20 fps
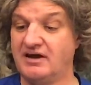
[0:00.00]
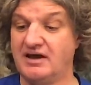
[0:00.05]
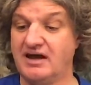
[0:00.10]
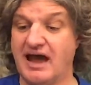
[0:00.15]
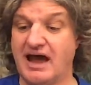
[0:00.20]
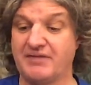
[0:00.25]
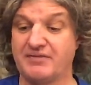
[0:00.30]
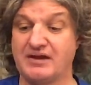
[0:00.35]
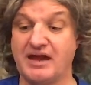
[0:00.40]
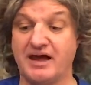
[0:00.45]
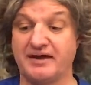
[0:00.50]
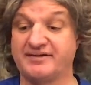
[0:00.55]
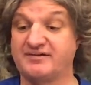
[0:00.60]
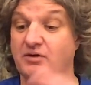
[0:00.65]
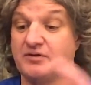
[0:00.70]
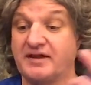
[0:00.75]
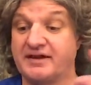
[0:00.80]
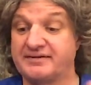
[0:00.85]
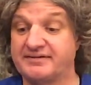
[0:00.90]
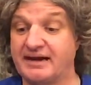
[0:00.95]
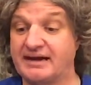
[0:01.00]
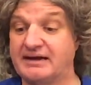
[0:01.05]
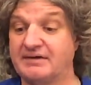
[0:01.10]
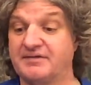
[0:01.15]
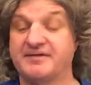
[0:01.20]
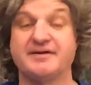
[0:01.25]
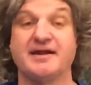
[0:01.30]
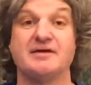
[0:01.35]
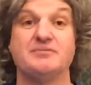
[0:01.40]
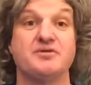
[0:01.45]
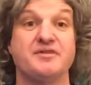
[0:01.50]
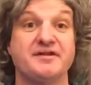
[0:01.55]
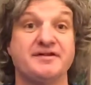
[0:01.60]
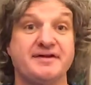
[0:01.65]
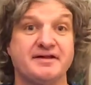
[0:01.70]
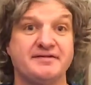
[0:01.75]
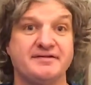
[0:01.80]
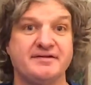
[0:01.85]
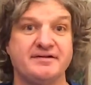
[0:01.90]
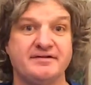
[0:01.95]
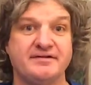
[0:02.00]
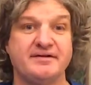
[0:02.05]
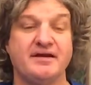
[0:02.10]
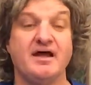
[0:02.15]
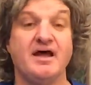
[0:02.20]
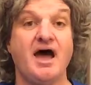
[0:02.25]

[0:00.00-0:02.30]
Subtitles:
And the last one, exactly the same with the census.